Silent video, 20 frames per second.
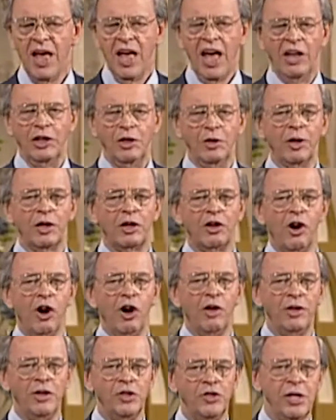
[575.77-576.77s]
And you
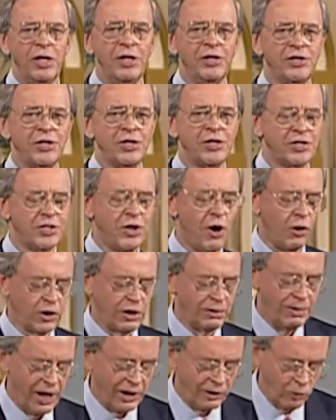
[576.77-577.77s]
recall that Jesus talked
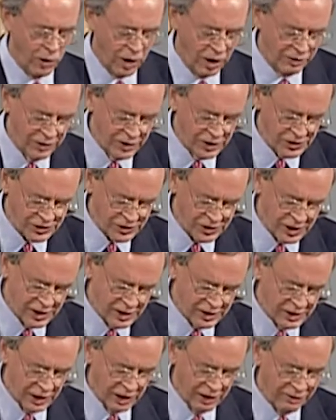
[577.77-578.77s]
about where the
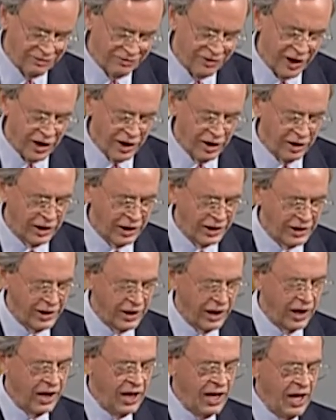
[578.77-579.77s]
seed uh, fell and,
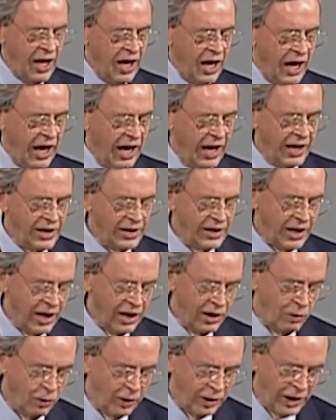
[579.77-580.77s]
uh, and
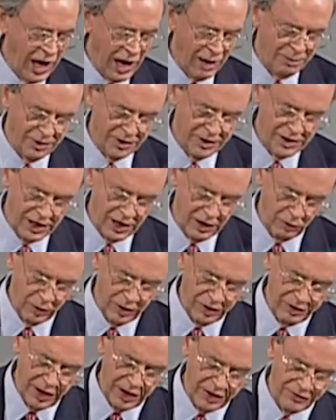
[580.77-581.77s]
uh, what happened uh,
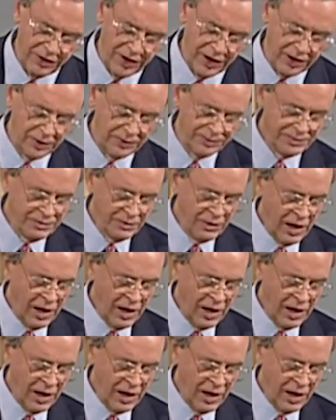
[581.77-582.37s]
when they fell.